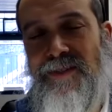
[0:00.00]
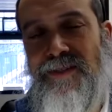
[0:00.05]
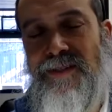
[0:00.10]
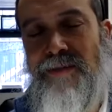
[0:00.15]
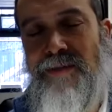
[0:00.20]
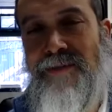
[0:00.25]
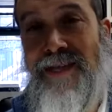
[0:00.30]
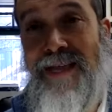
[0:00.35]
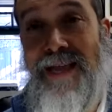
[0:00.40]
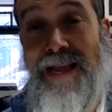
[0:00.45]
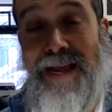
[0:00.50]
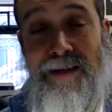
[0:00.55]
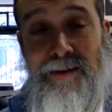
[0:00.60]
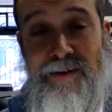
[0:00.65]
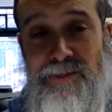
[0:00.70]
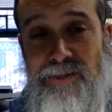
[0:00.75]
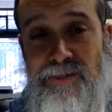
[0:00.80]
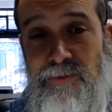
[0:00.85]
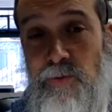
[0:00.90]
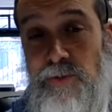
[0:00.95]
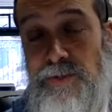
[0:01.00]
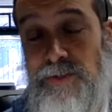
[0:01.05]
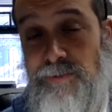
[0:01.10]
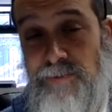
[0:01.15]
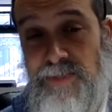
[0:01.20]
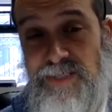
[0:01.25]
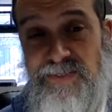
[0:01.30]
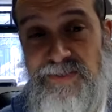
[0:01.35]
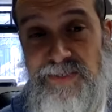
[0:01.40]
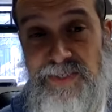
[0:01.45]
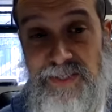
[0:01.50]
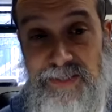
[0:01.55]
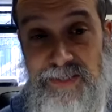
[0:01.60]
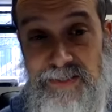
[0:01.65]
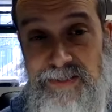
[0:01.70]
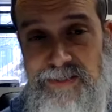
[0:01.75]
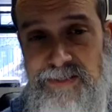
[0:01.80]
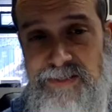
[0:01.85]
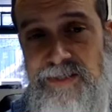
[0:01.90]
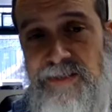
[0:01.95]
same character of what the mitzvah
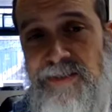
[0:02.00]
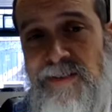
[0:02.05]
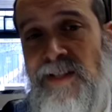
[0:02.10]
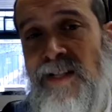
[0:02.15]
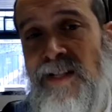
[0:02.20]
is